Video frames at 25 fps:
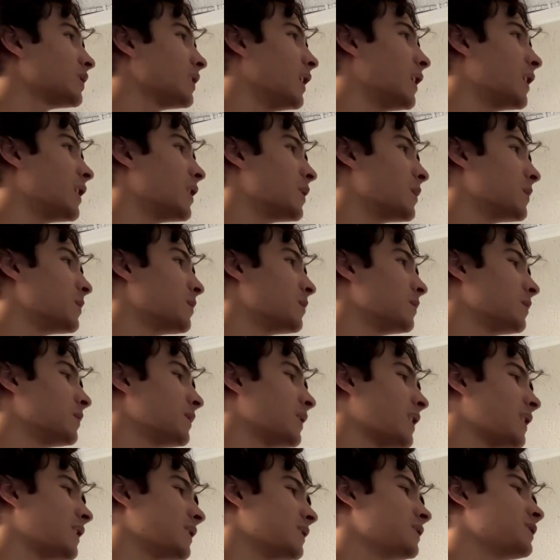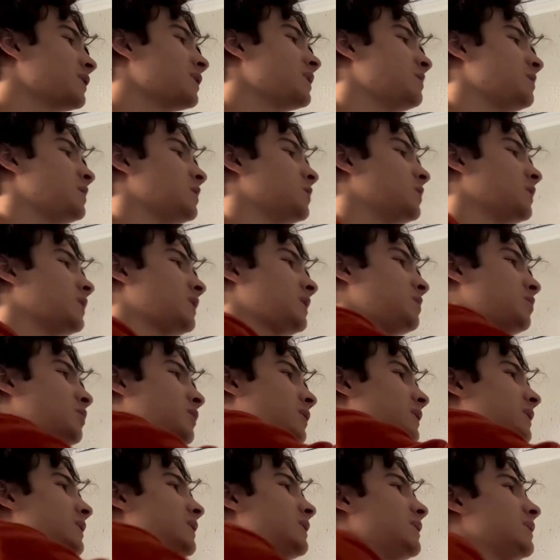And it's gonna be really
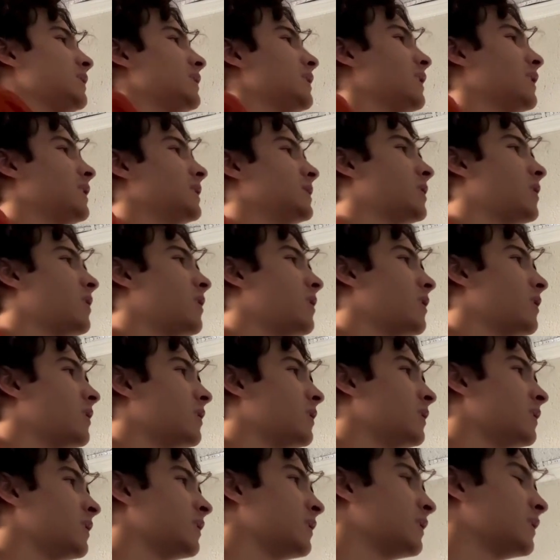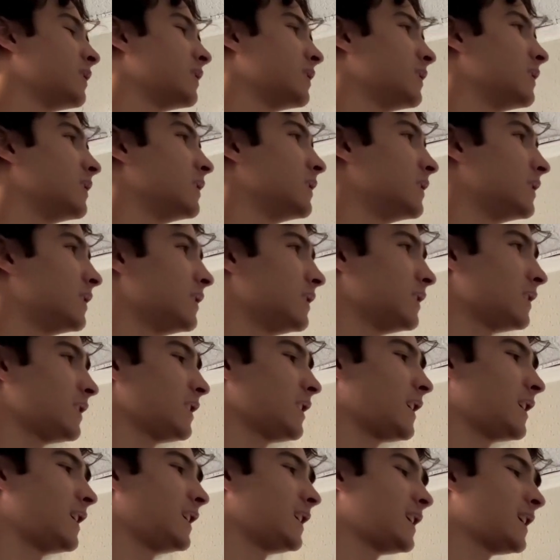pretty and tall,
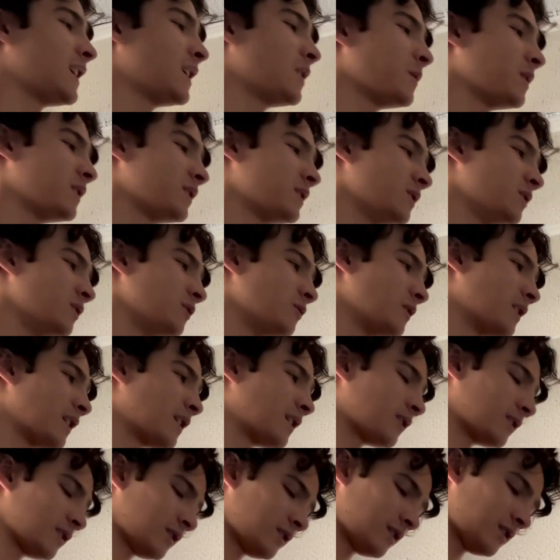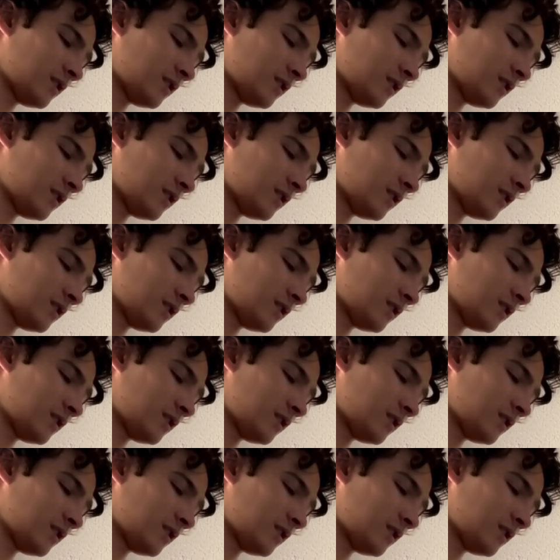and I can't wait to do that.